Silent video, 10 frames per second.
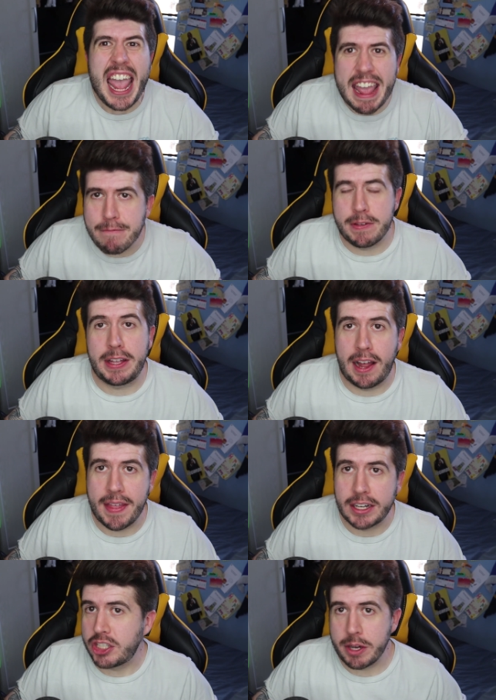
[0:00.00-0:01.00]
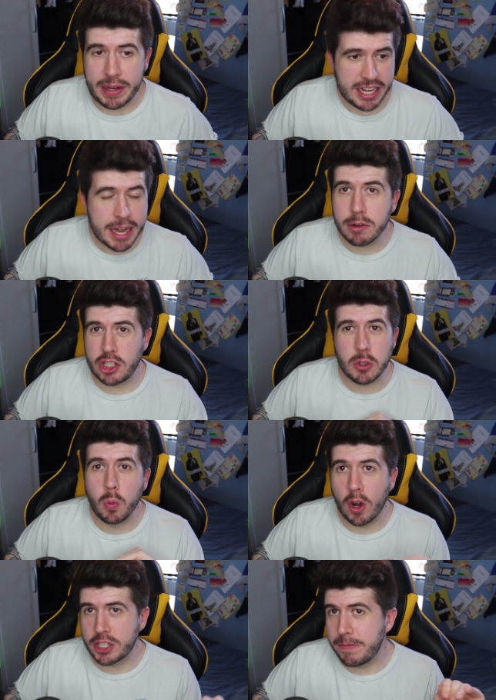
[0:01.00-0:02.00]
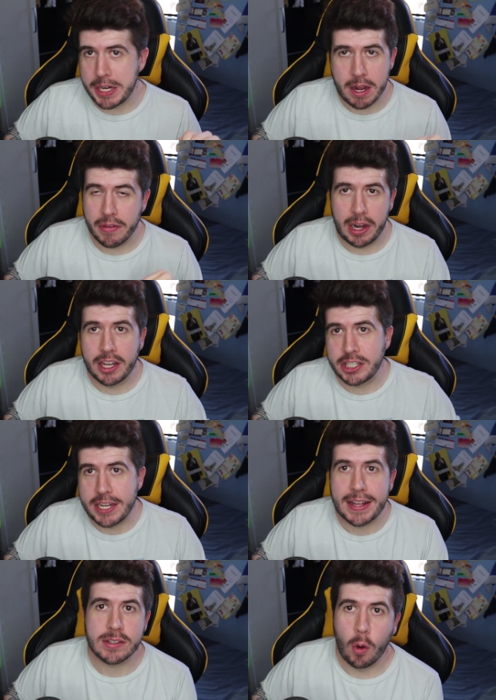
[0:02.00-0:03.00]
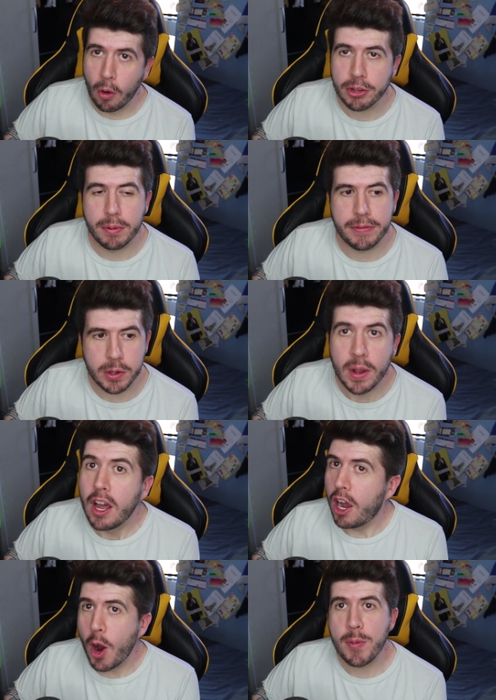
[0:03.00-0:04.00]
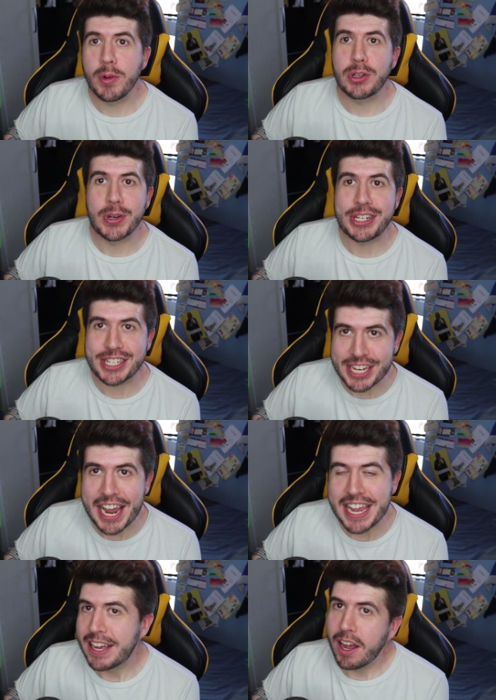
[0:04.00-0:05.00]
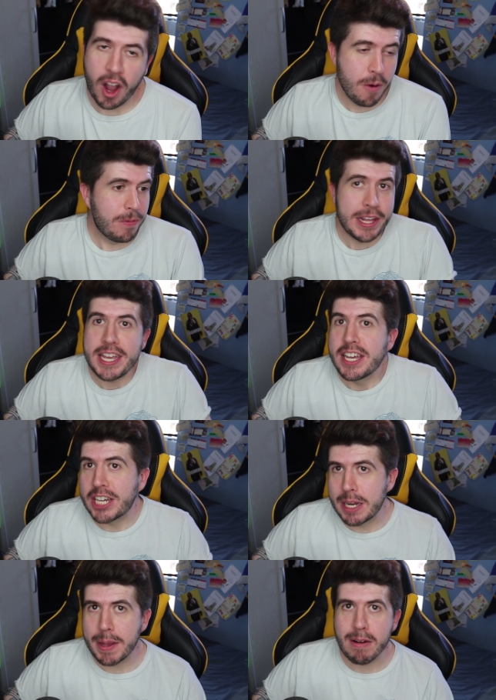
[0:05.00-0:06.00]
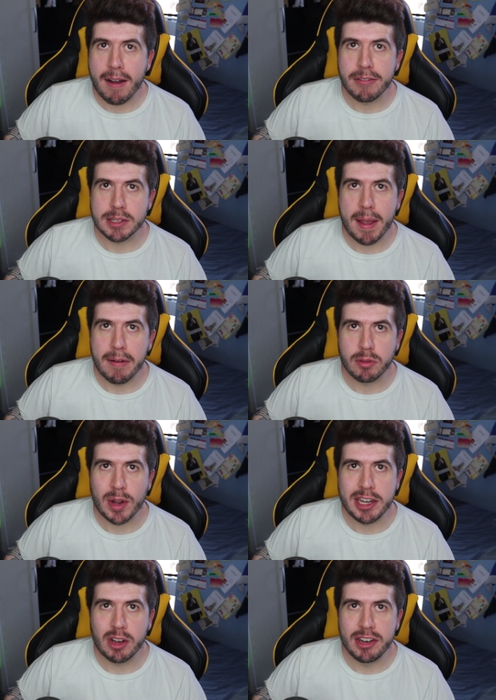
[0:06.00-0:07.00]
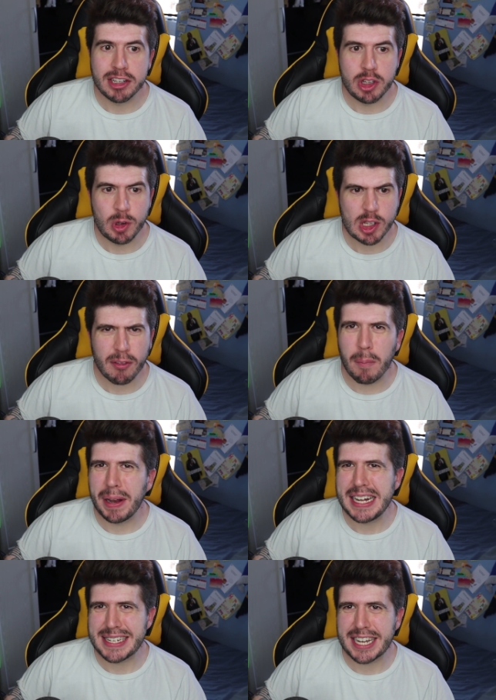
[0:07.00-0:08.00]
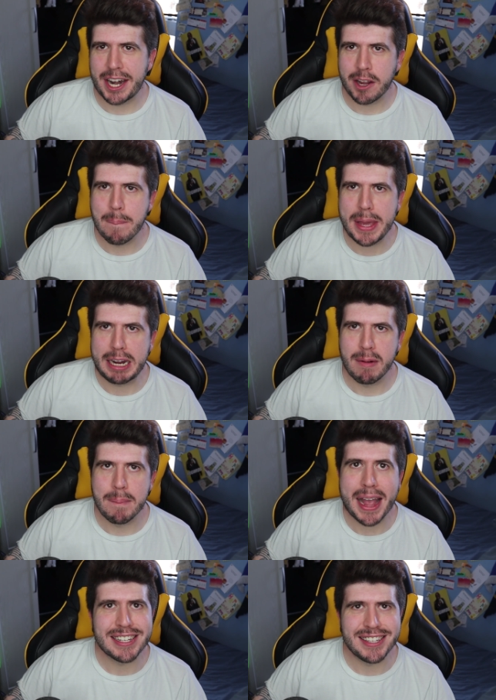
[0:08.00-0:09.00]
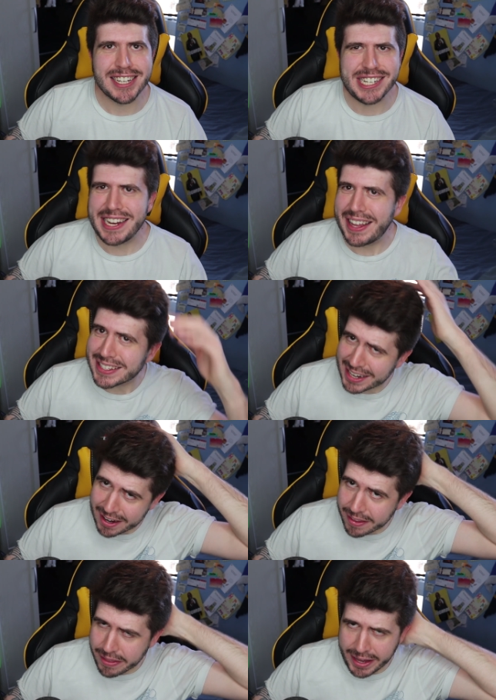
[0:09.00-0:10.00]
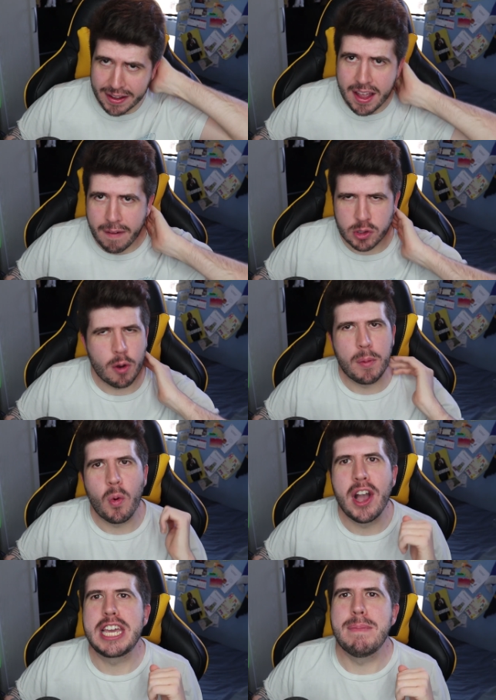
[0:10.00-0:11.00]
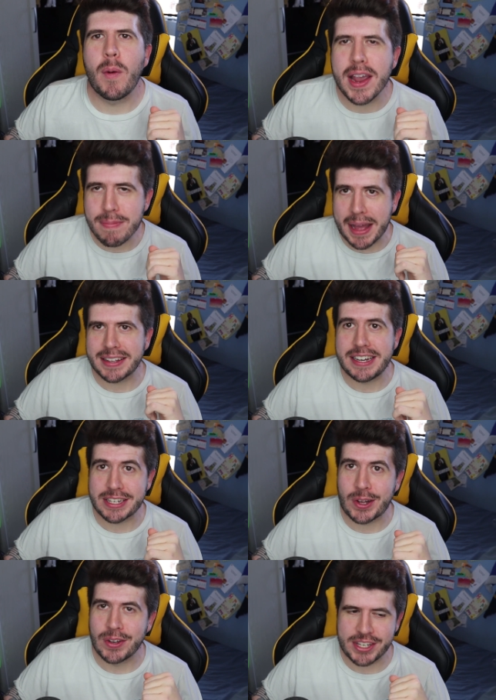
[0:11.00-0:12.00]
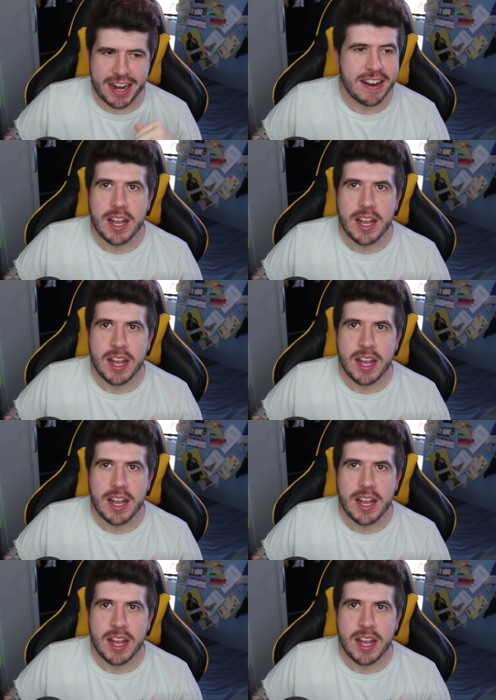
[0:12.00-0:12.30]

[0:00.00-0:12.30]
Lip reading: everything like that. Genuinely, anyone who's just watched a video over the last year, that's awesome of you. Hope you enjoyed your stay. Hopefully going to be around for some FM20 goodness too, because I've got plans to kind of go bigger and better this year. That's kind of the thing. I was sort of working my way back into content